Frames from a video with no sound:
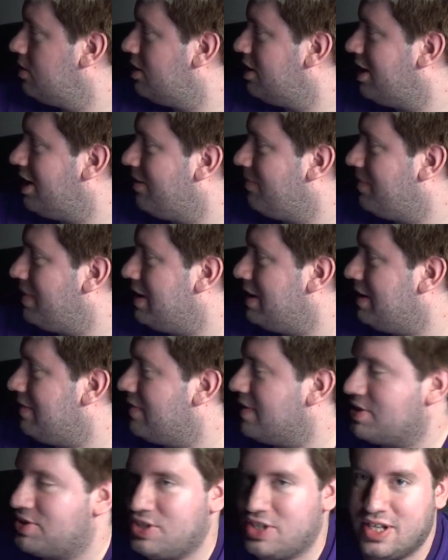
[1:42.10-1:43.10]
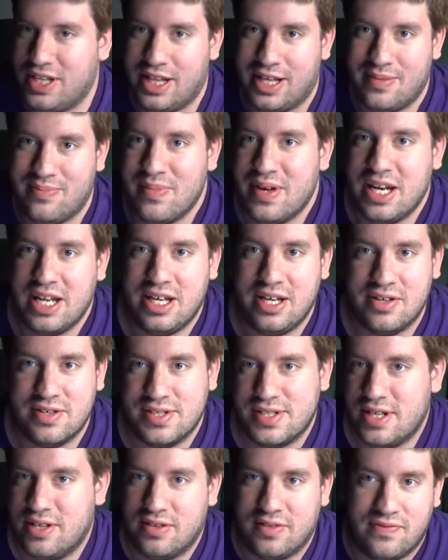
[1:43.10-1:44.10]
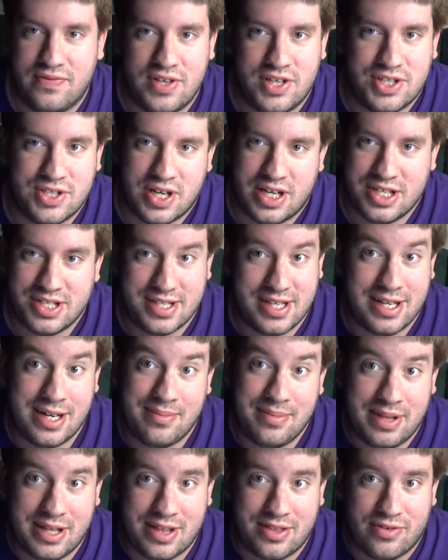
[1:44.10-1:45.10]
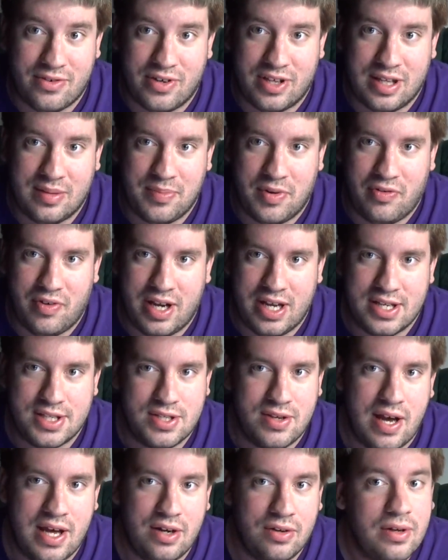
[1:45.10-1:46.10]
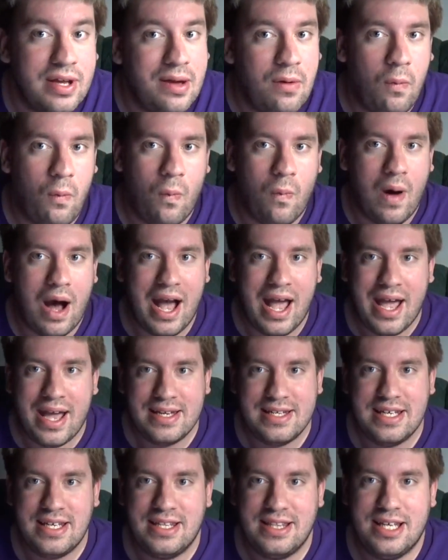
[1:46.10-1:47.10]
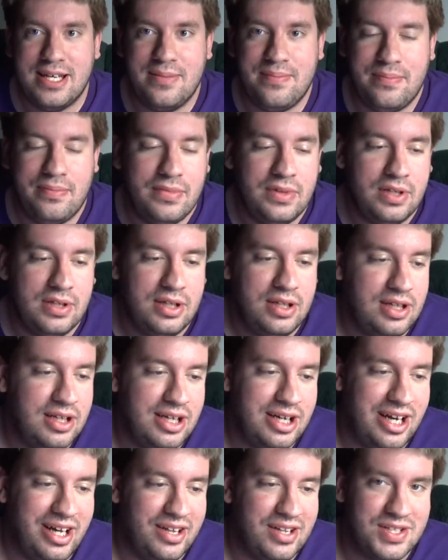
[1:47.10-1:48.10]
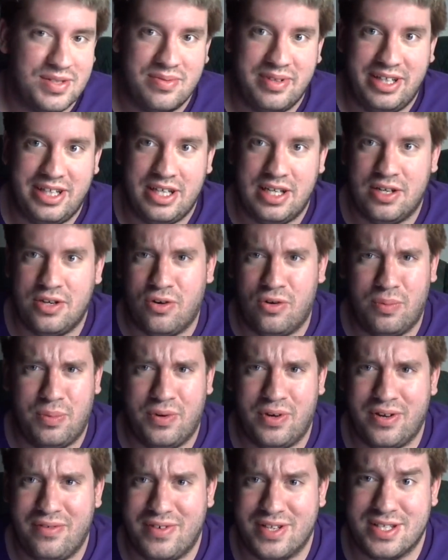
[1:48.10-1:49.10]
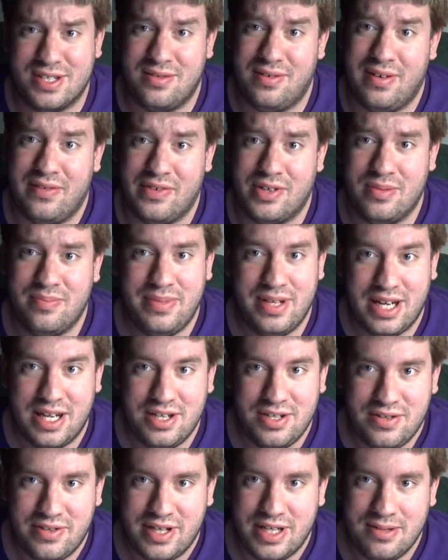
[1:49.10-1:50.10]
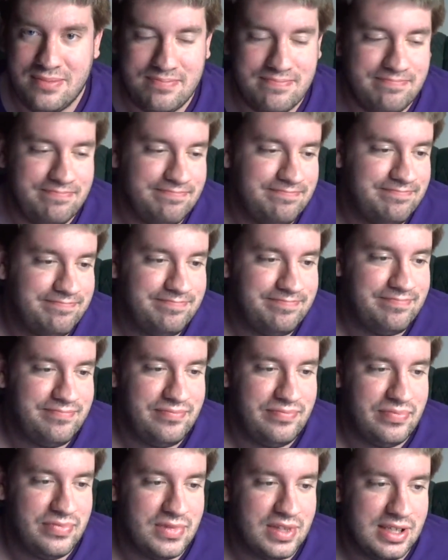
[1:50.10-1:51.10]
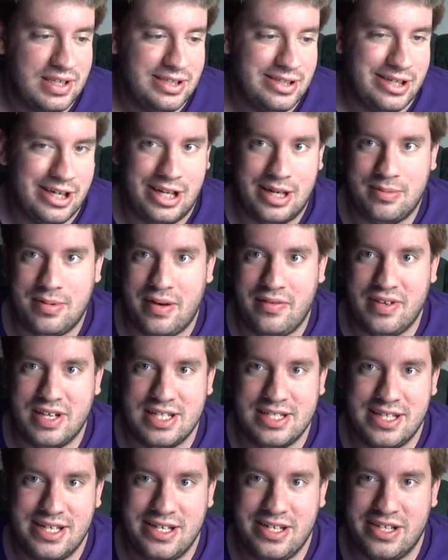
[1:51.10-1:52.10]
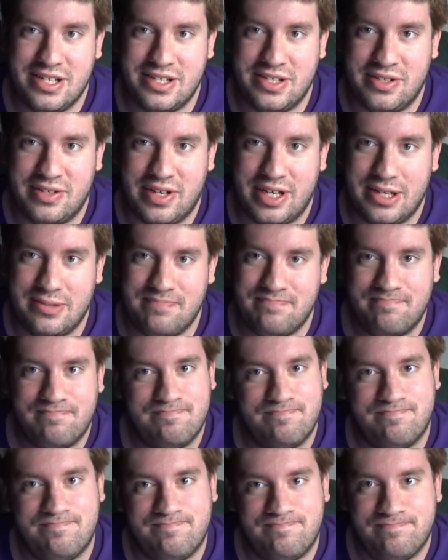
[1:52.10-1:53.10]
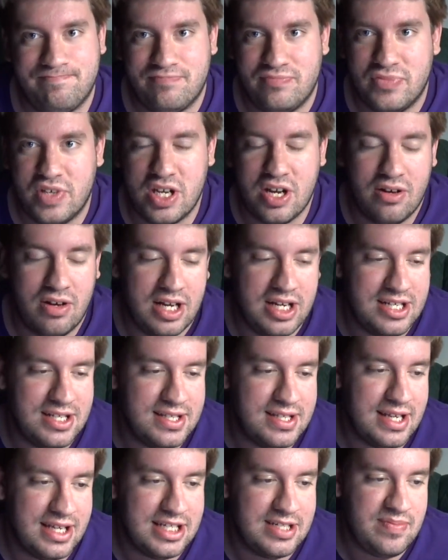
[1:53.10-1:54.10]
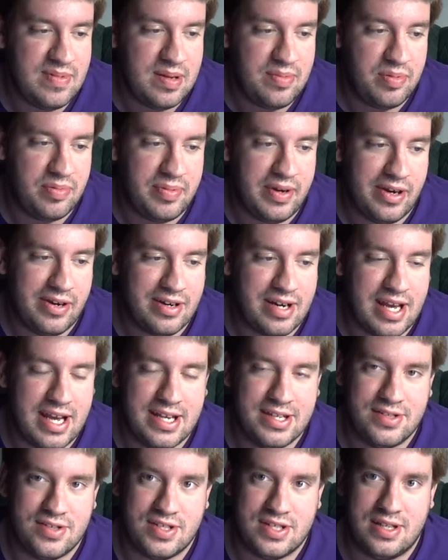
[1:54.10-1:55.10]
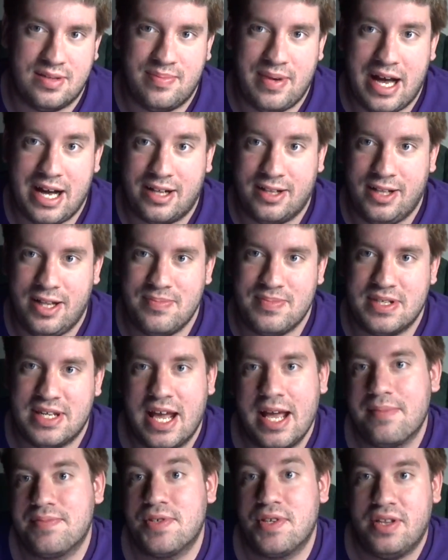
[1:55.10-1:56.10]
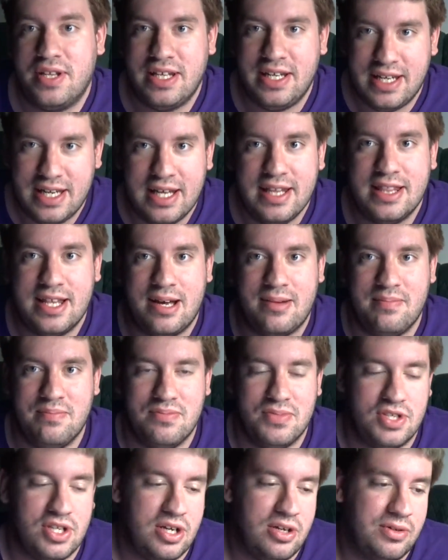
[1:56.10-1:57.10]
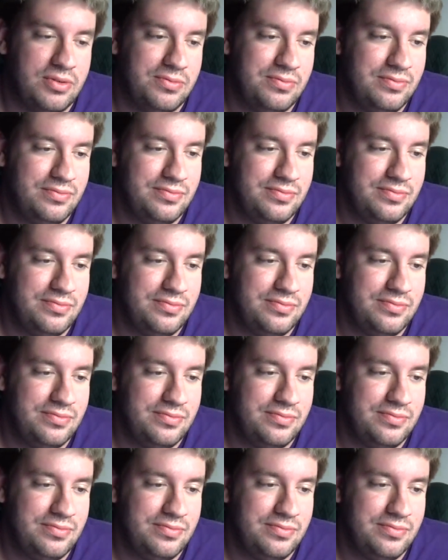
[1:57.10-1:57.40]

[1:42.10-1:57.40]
And eventually, like many years down the future, I just end up like throwing them away. So I don't get why I take them. There's really no point whatsoever, but I do it. And I'll probably continue to do it. You know, I just like to be prepared in case there's an apocalypse and I absolutely need them, so...